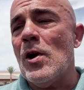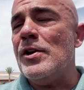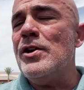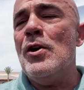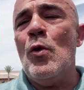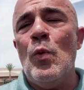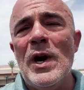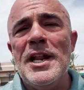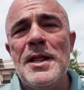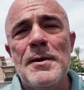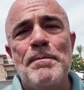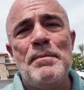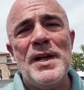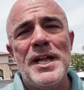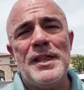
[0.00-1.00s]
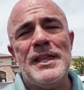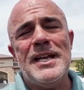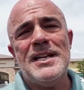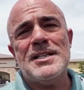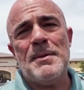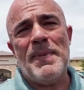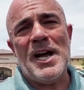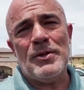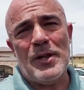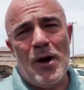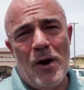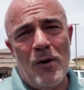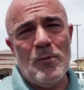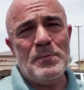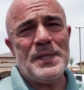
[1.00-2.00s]
One of the big things about the
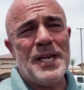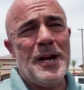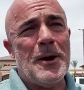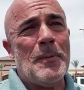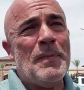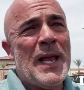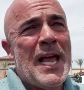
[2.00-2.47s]
homes here